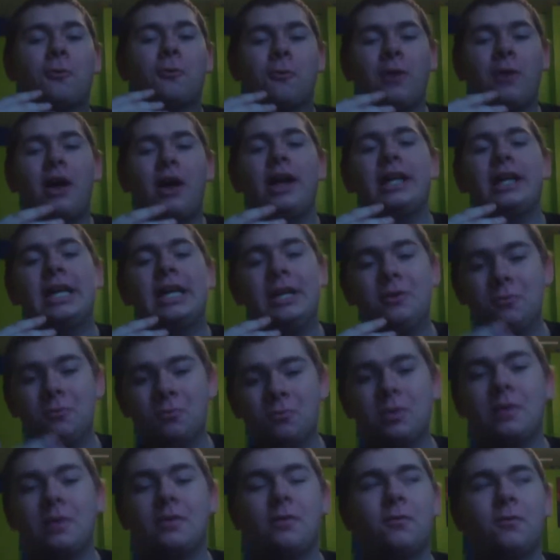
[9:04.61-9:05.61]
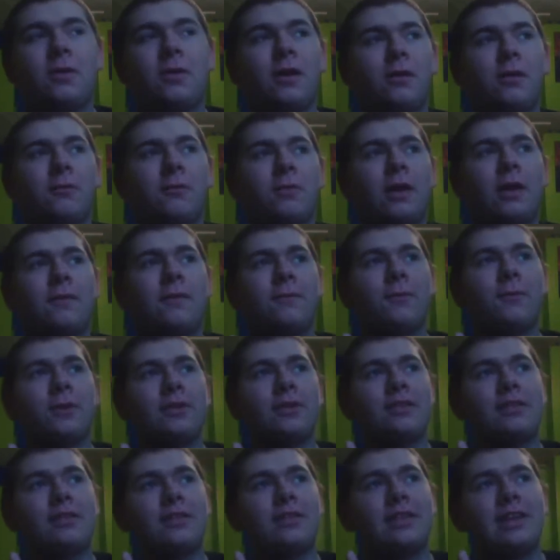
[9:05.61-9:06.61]
Rocky
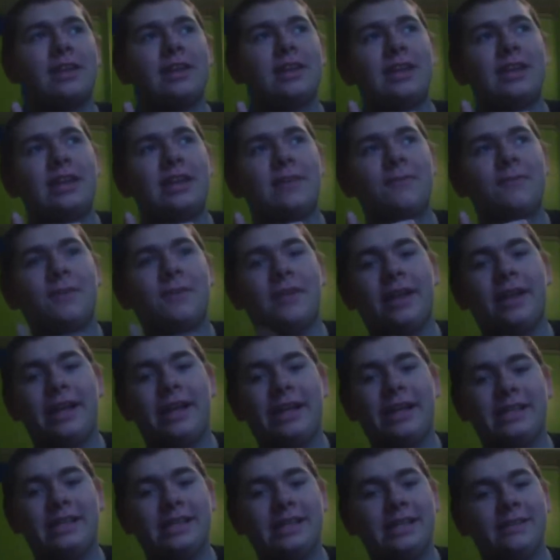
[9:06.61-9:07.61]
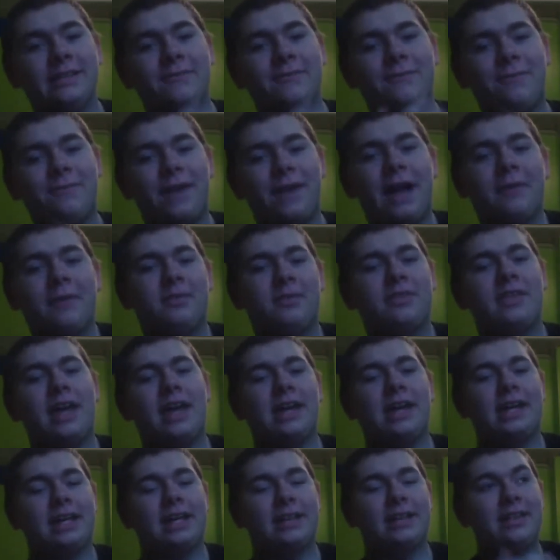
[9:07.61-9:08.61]
reference for, like, 5
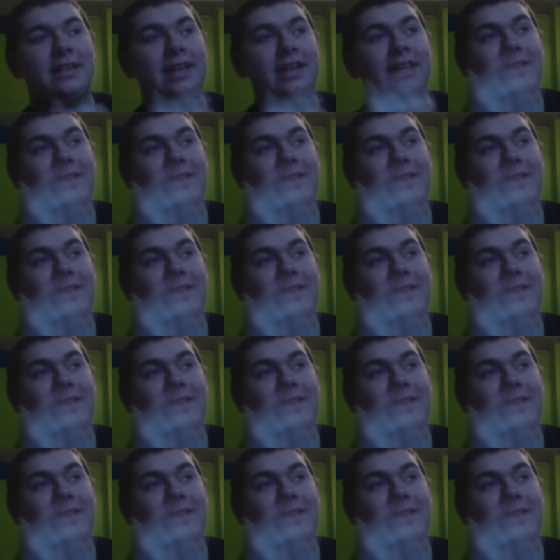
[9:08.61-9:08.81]
seconds.